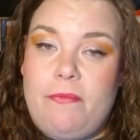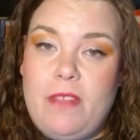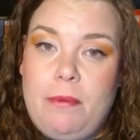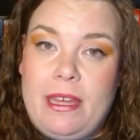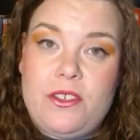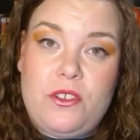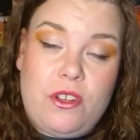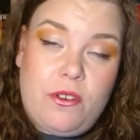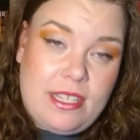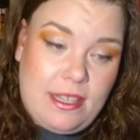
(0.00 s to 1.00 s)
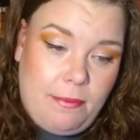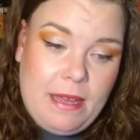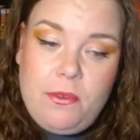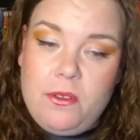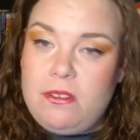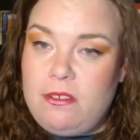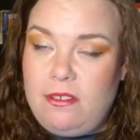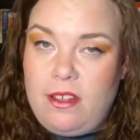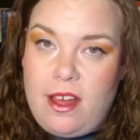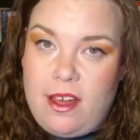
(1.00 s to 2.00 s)
Because you'll notice that people,
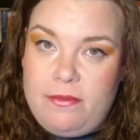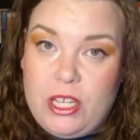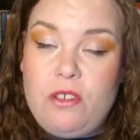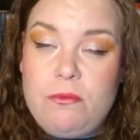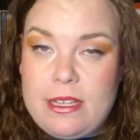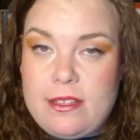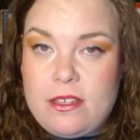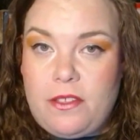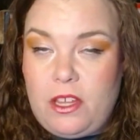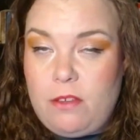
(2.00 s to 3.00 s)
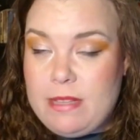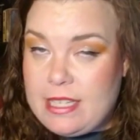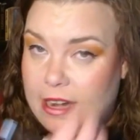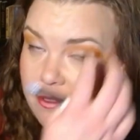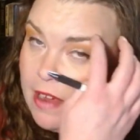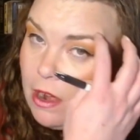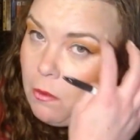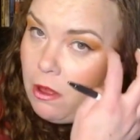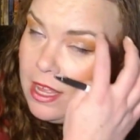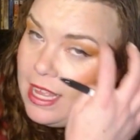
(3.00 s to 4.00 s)
the humans on the human side of the
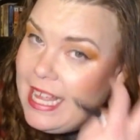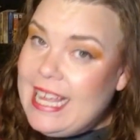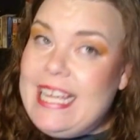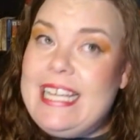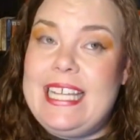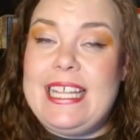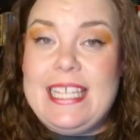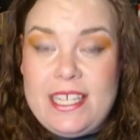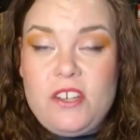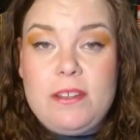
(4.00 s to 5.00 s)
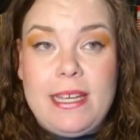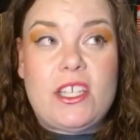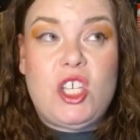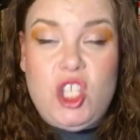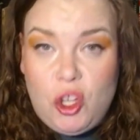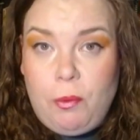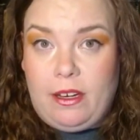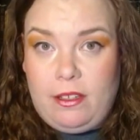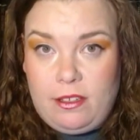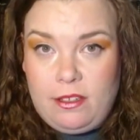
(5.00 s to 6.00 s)
firewall, say that Zinnel's being
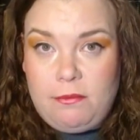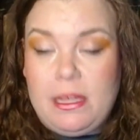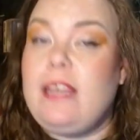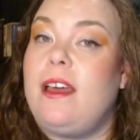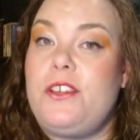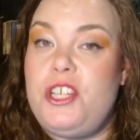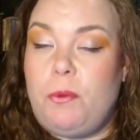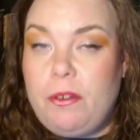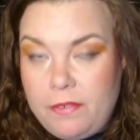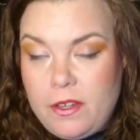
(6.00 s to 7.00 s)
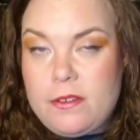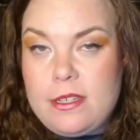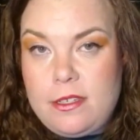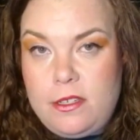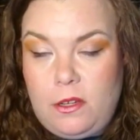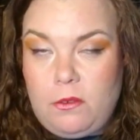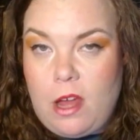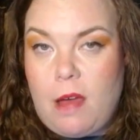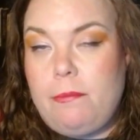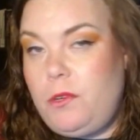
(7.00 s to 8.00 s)
stupid because she refuses to
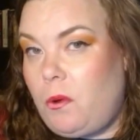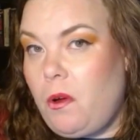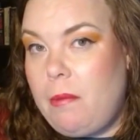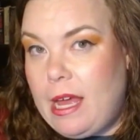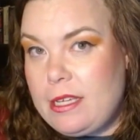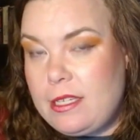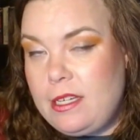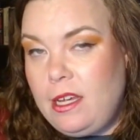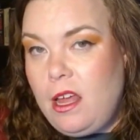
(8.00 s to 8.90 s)
not do her best.